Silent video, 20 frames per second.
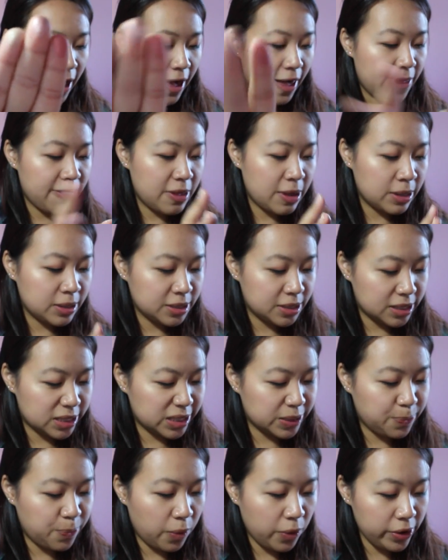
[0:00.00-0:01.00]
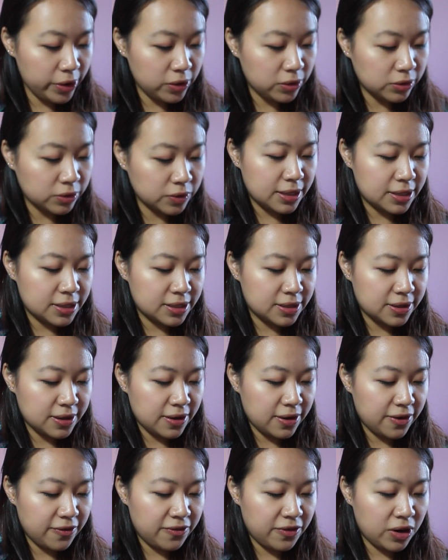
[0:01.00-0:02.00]
And then Spoil is
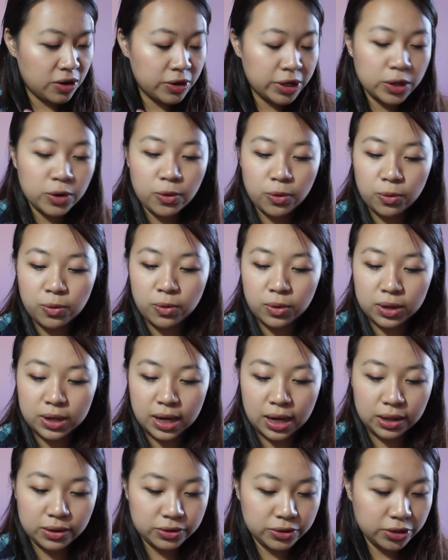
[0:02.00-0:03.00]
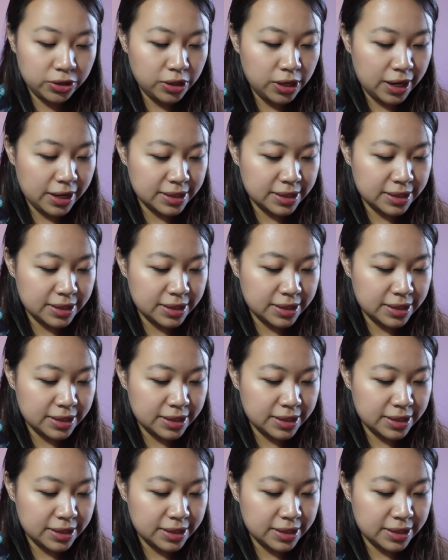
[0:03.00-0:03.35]
a very cool color,